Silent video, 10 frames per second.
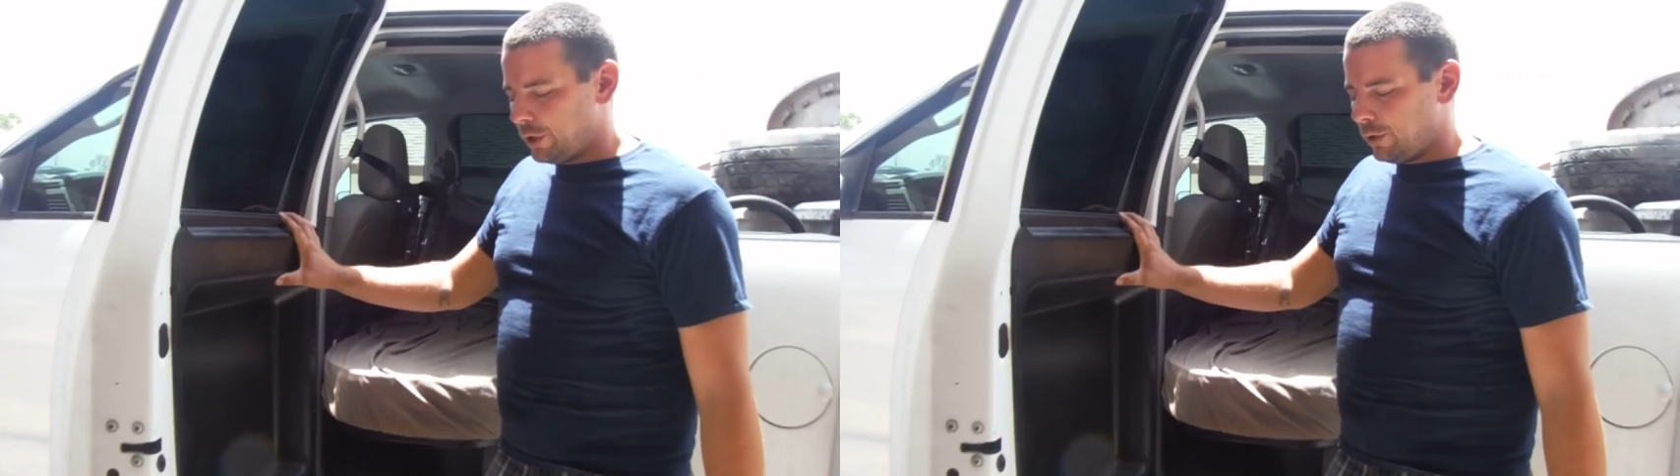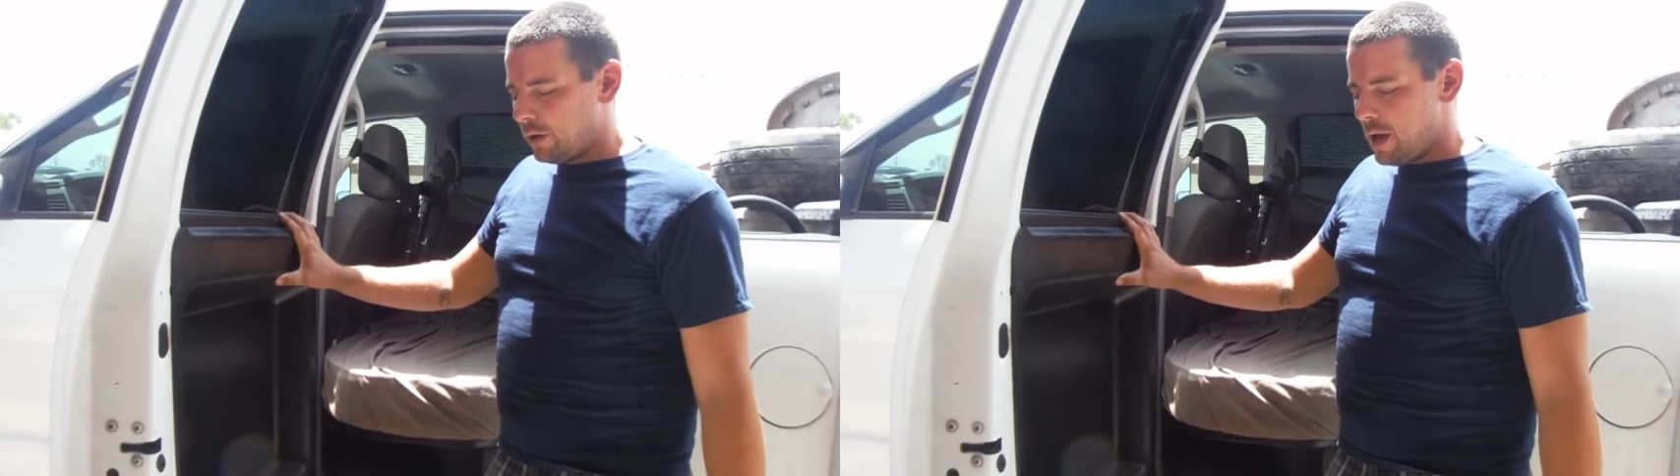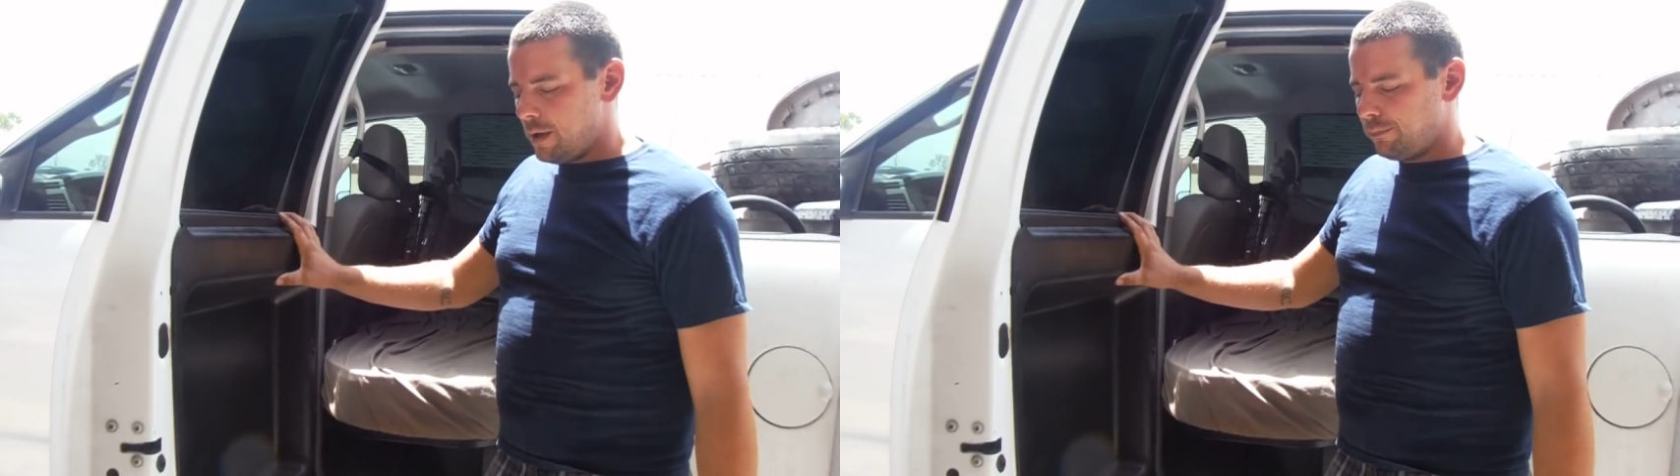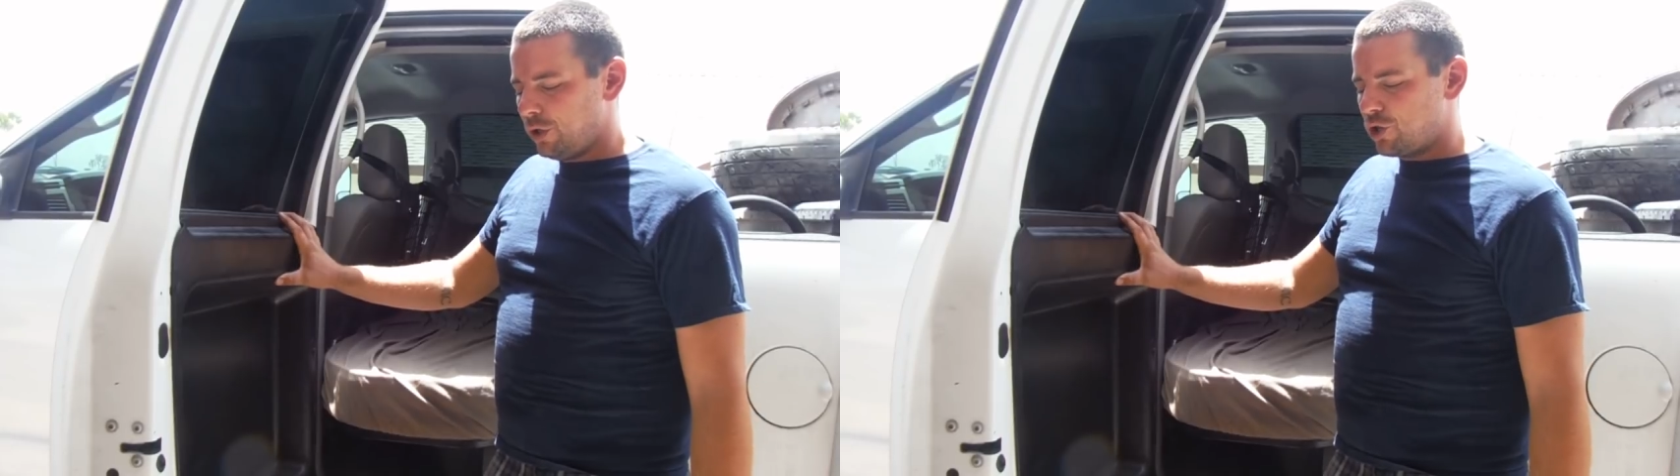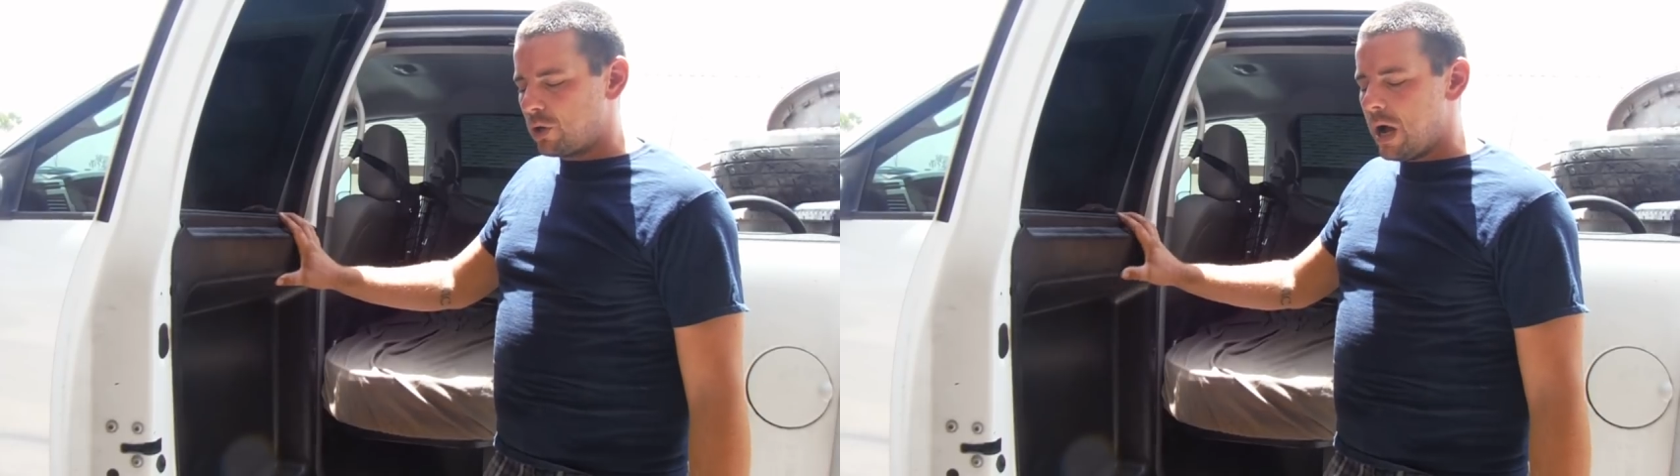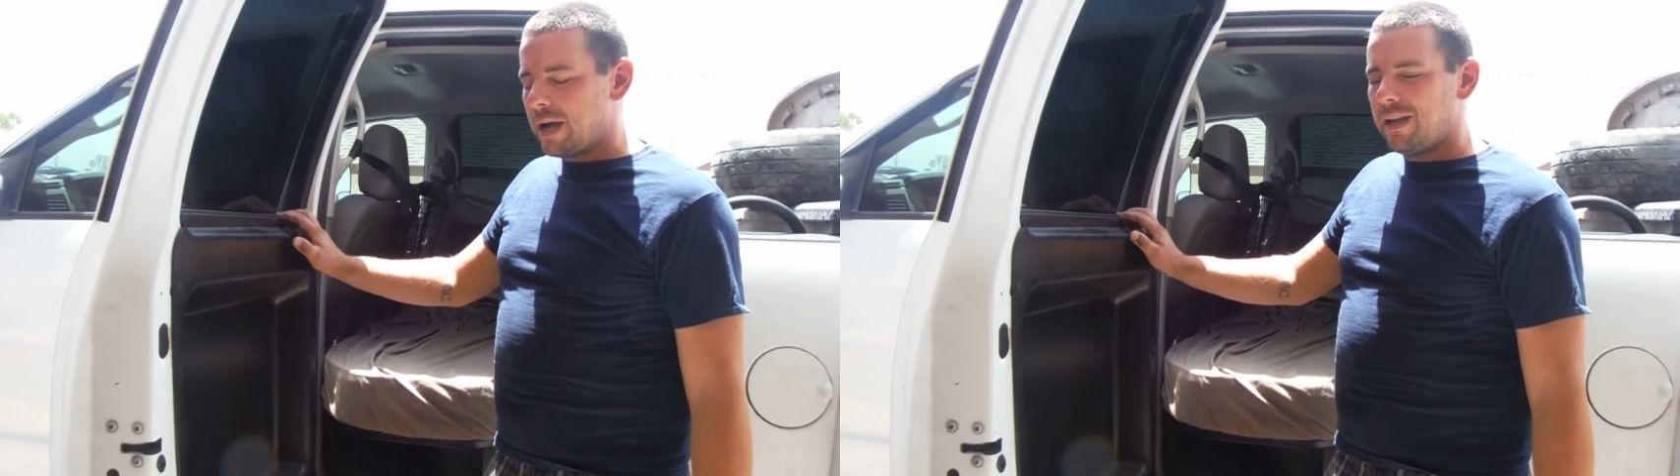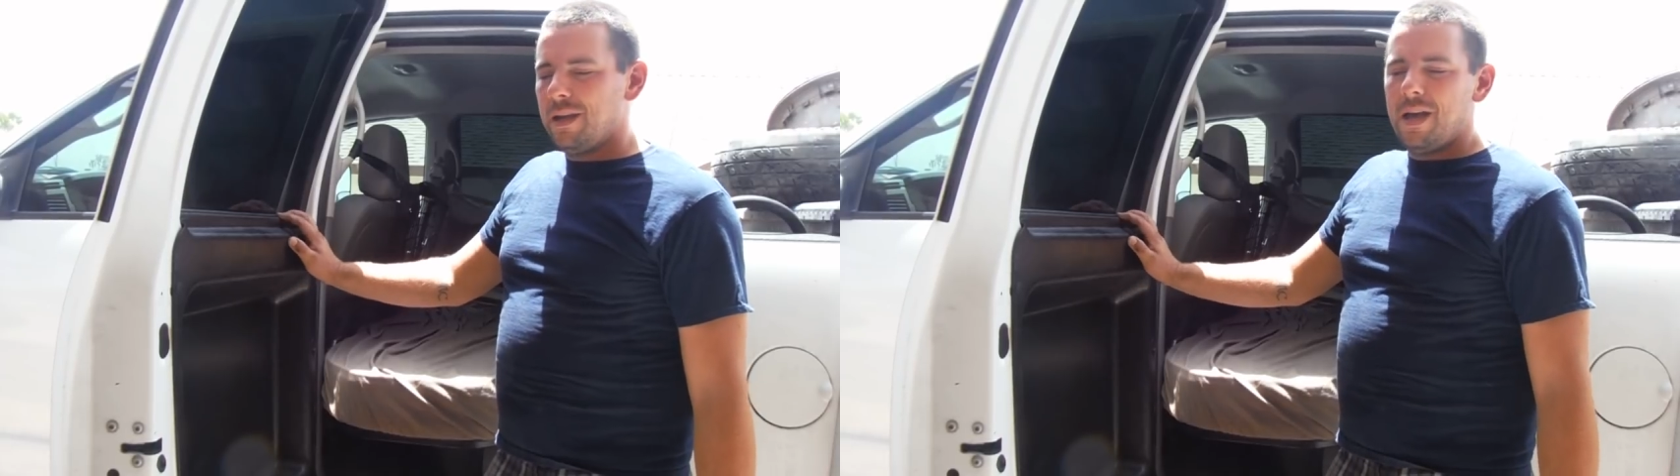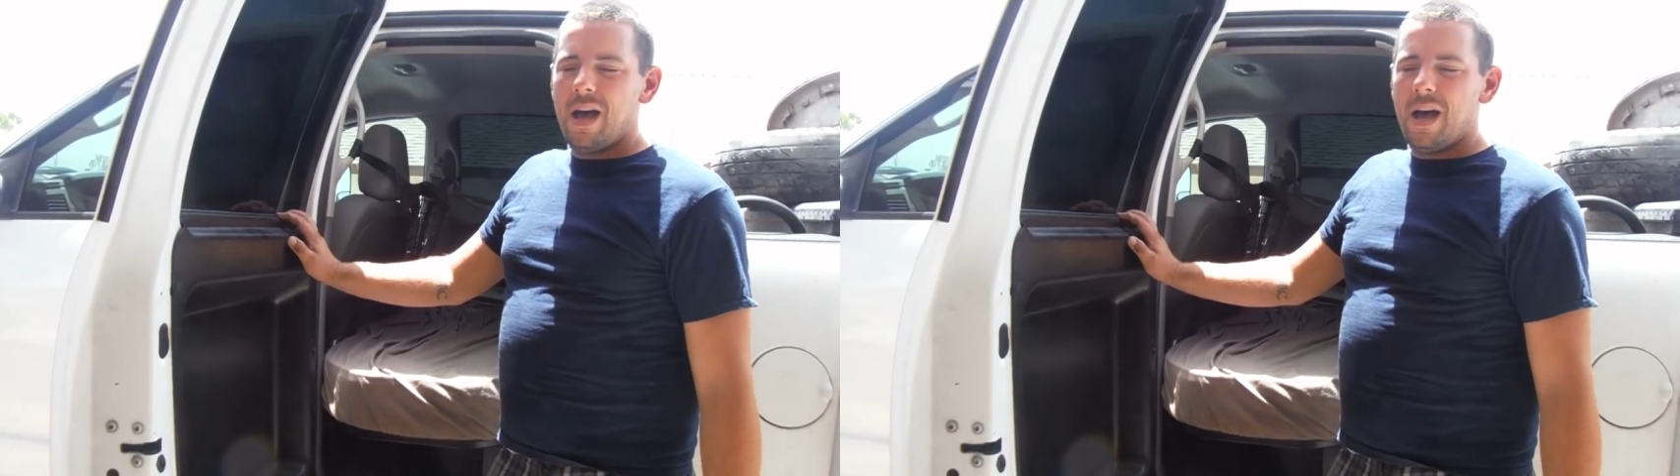your truck.